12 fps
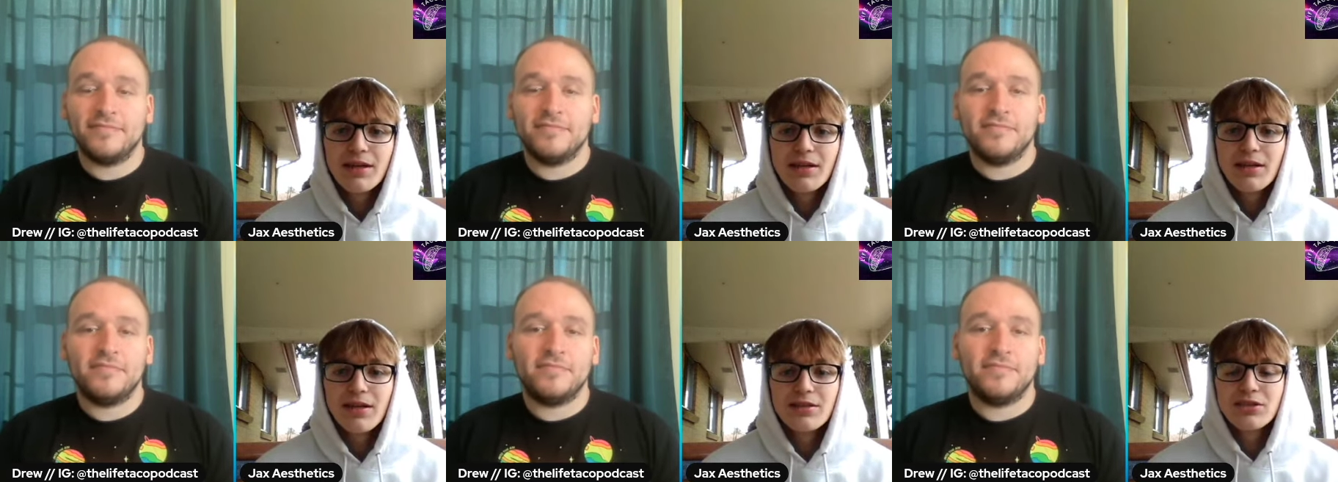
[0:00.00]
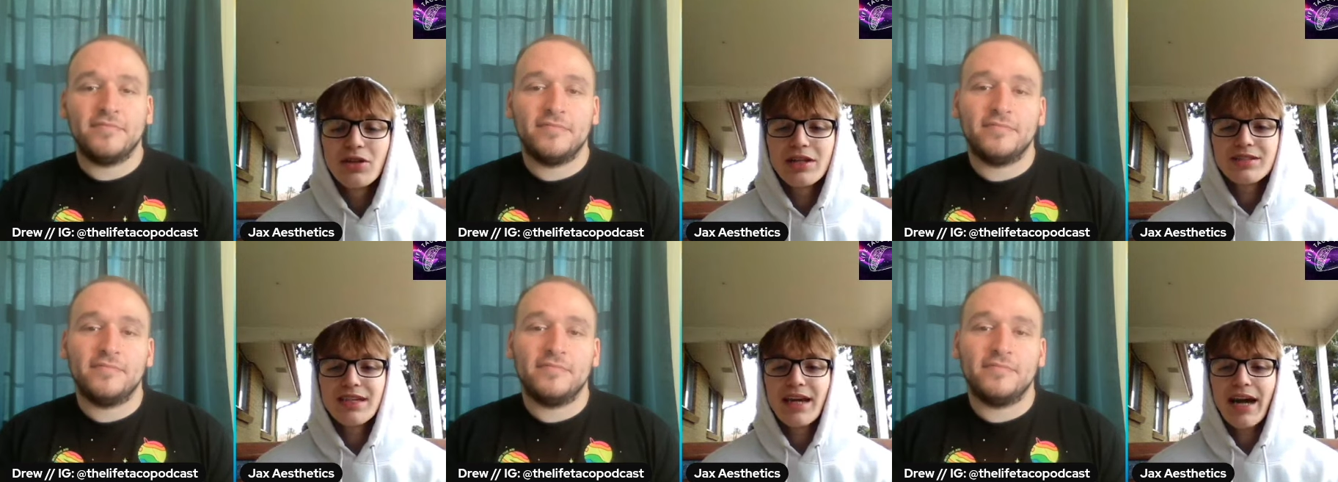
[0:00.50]
Speaker 1: so
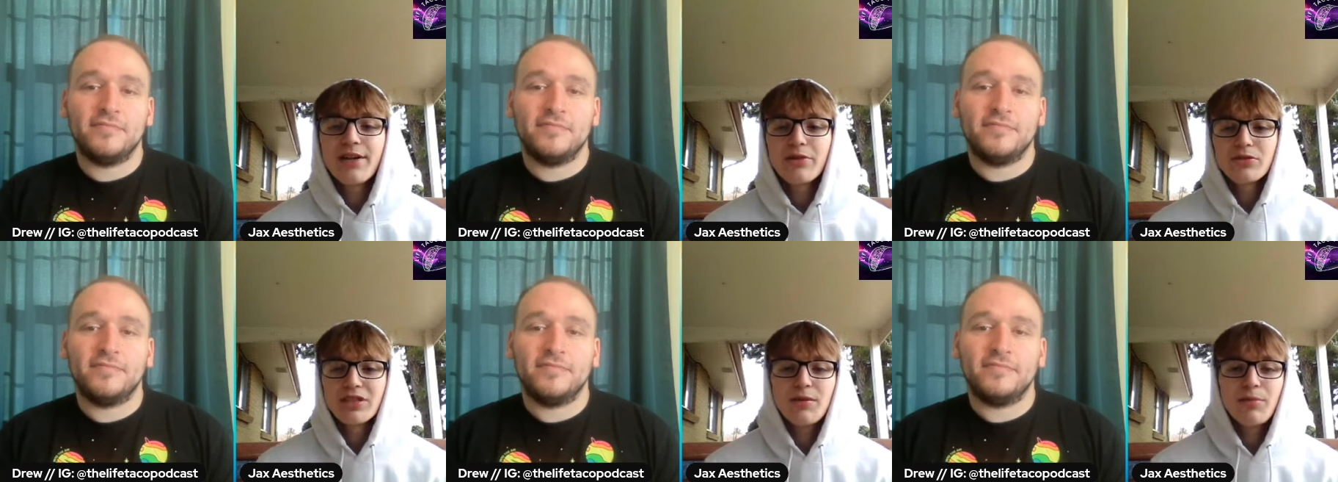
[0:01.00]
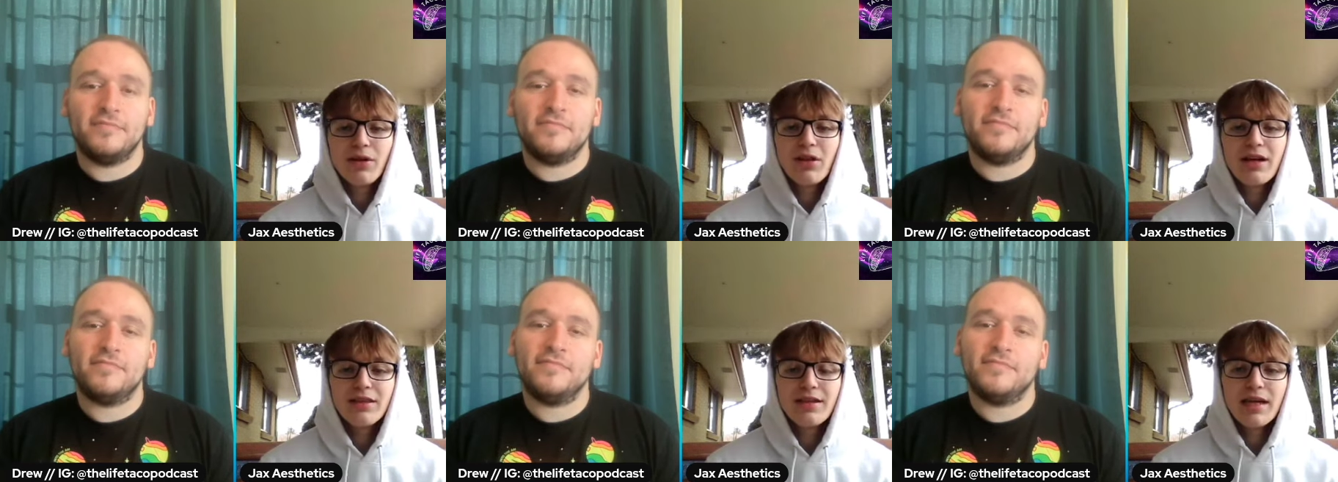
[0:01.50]
let's say I don't sleep a
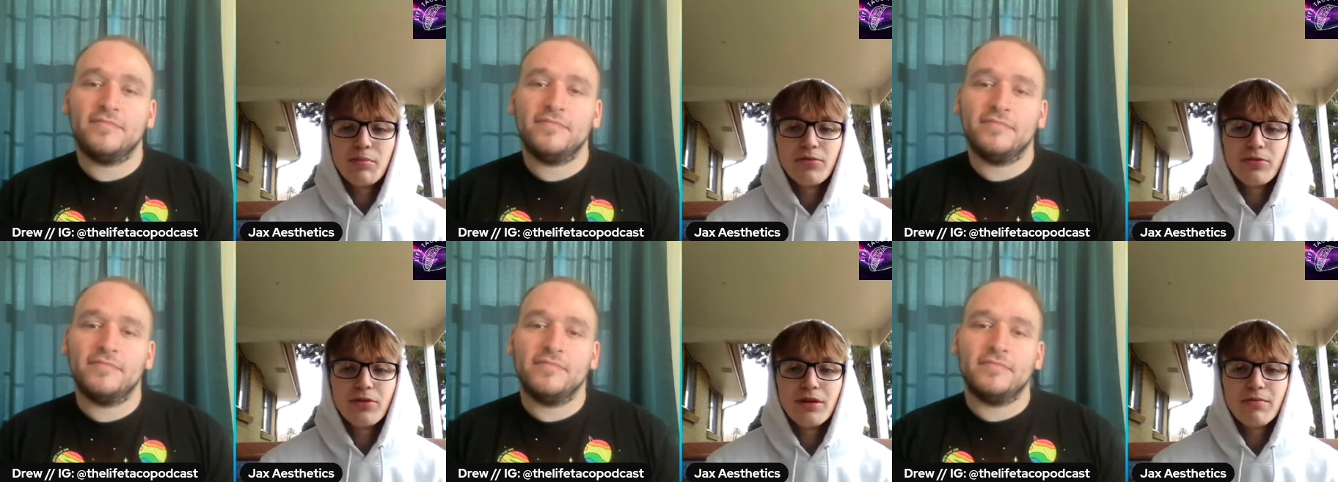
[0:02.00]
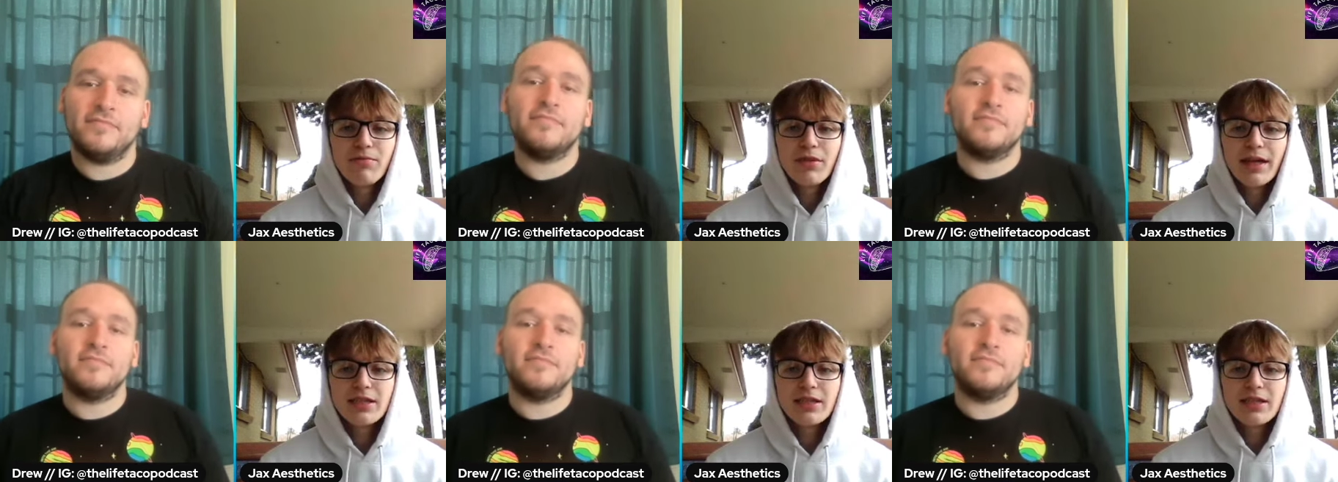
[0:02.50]
lot the night before.